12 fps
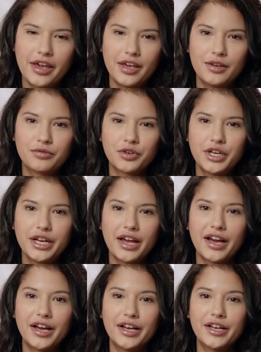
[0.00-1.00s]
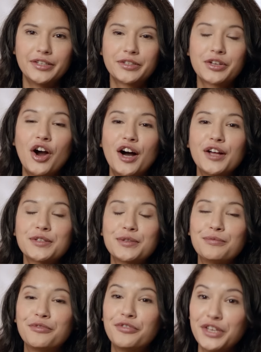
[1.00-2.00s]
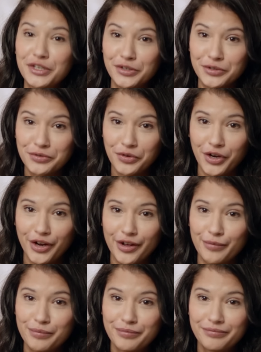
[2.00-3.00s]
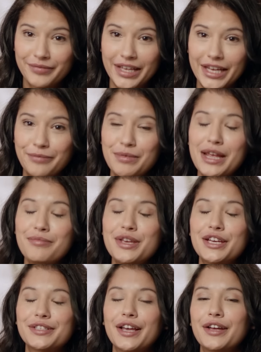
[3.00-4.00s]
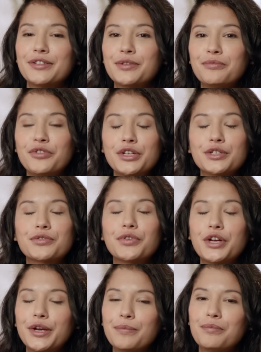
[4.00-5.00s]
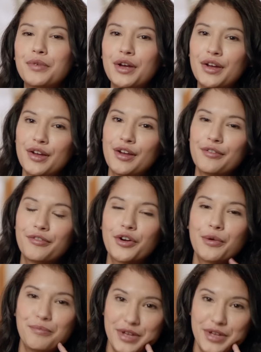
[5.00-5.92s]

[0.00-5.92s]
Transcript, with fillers: Avery has caught some feels for him, and maybe has had some feels for him for a